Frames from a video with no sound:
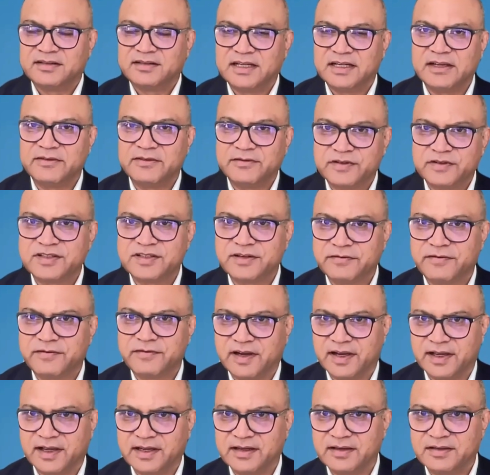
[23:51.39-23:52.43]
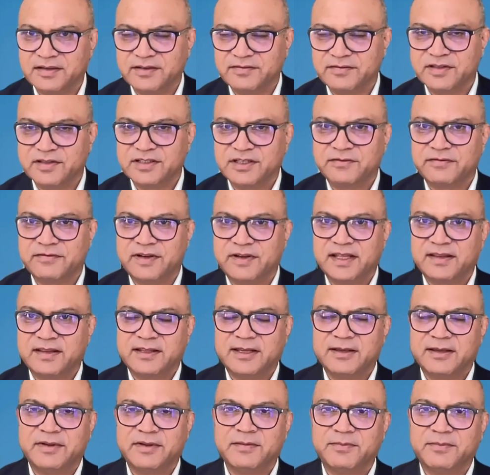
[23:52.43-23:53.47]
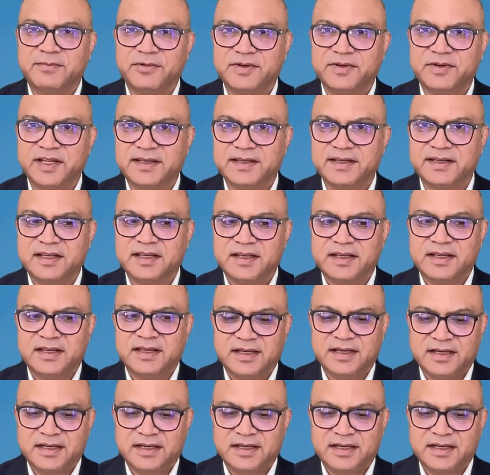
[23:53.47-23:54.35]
diversifying them and putting